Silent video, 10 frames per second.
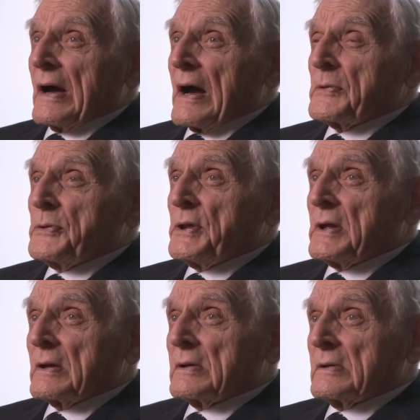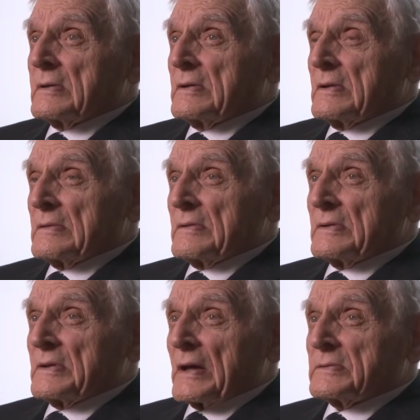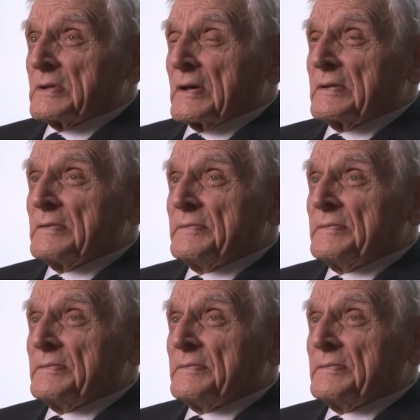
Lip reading: I think that to